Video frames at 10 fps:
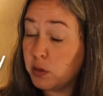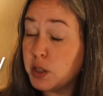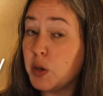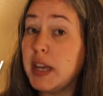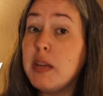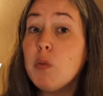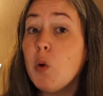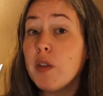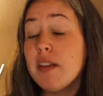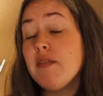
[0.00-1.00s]
So any
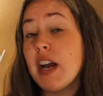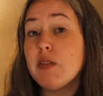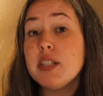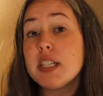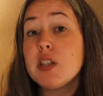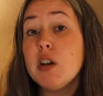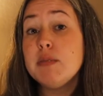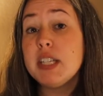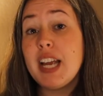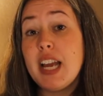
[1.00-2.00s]
more than 5 or 6 homes
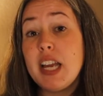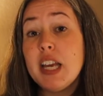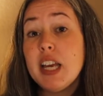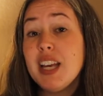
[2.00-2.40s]
a day,